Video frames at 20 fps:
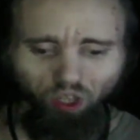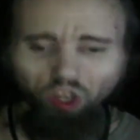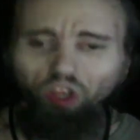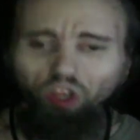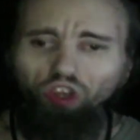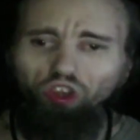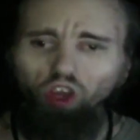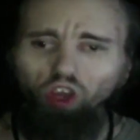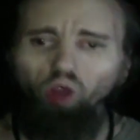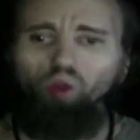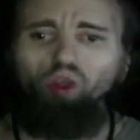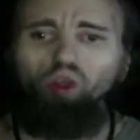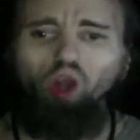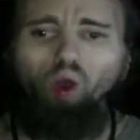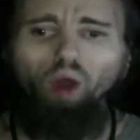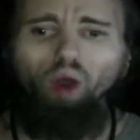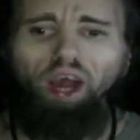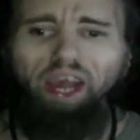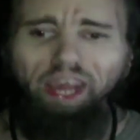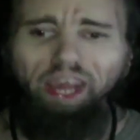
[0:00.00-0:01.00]
So go
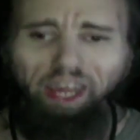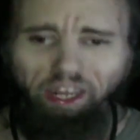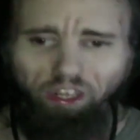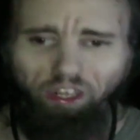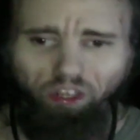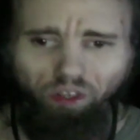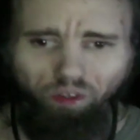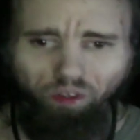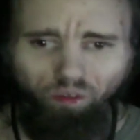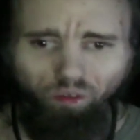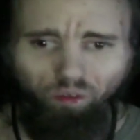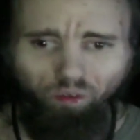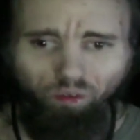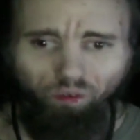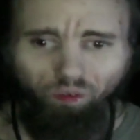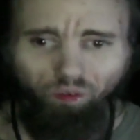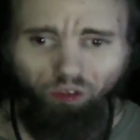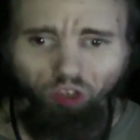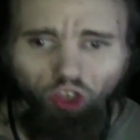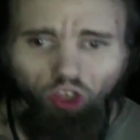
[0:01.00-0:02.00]
ahead.
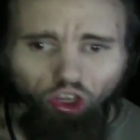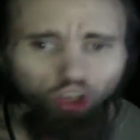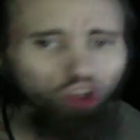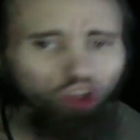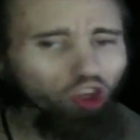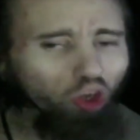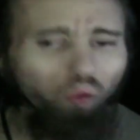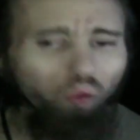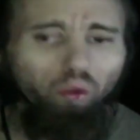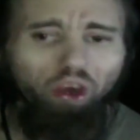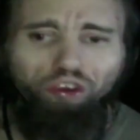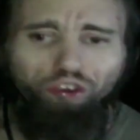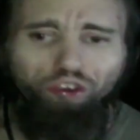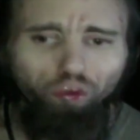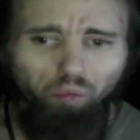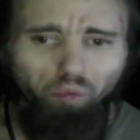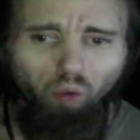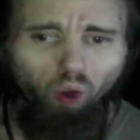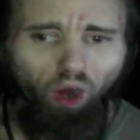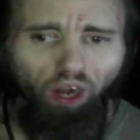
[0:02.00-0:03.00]
Do what you
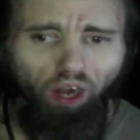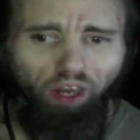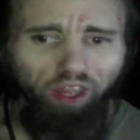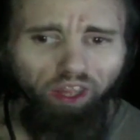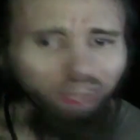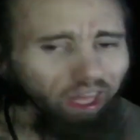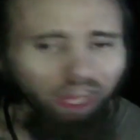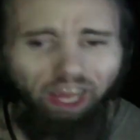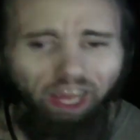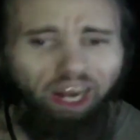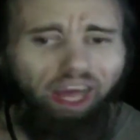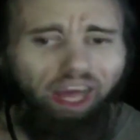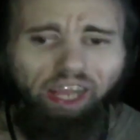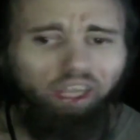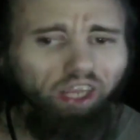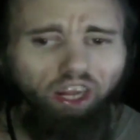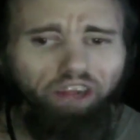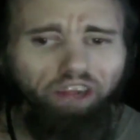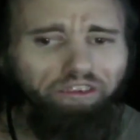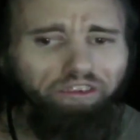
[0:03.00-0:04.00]
want. It ain't
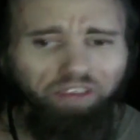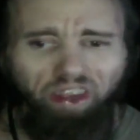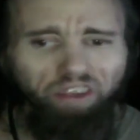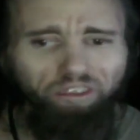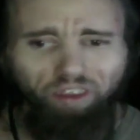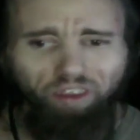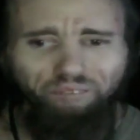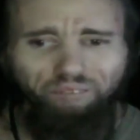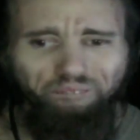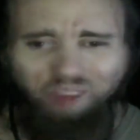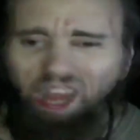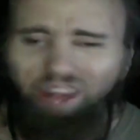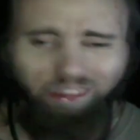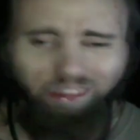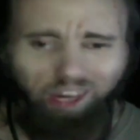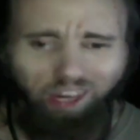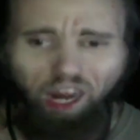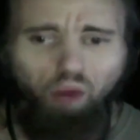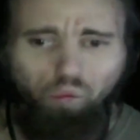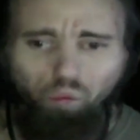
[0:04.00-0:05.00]
gonna change the fact
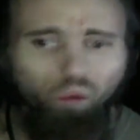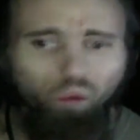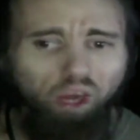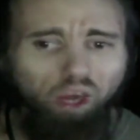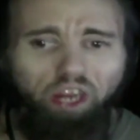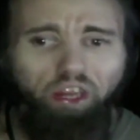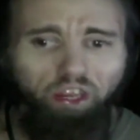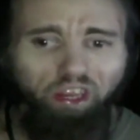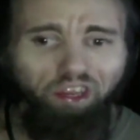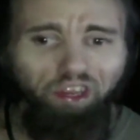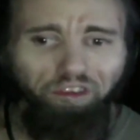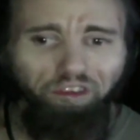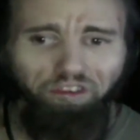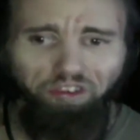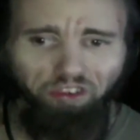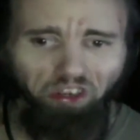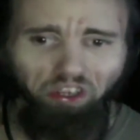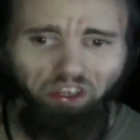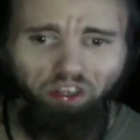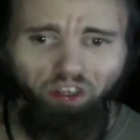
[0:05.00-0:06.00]
that I'm winning this shit.